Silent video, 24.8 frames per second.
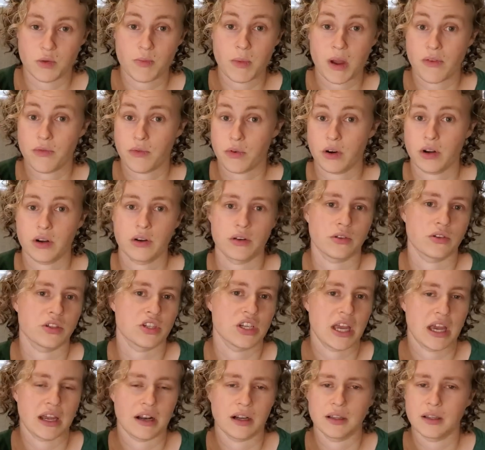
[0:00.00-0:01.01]
With my 4-year-old,
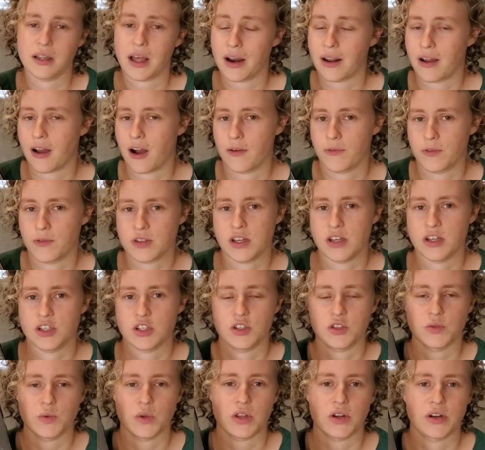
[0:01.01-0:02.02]
she had a lot of
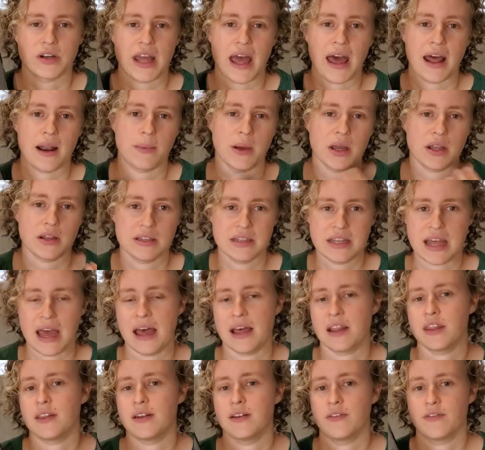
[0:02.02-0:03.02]
conversations with her dad about
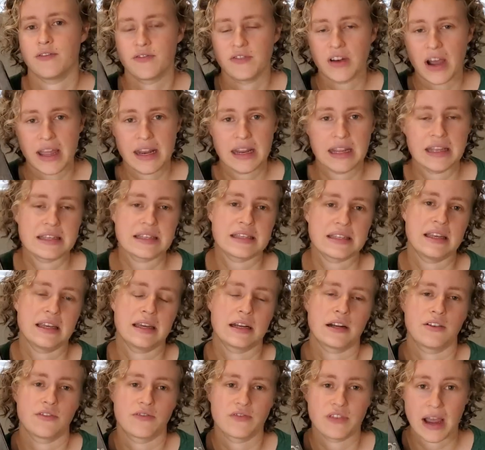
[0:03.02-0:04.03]
death and fighting
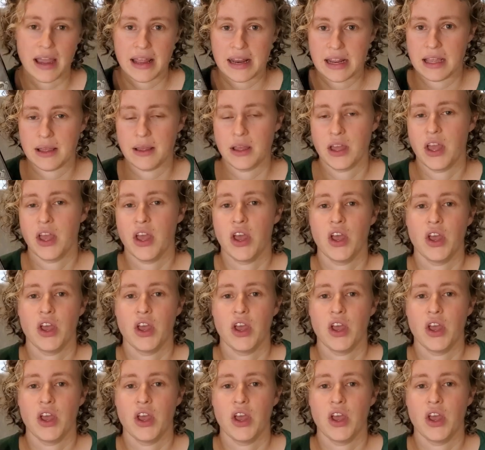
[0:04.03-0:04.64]
sin and fighting,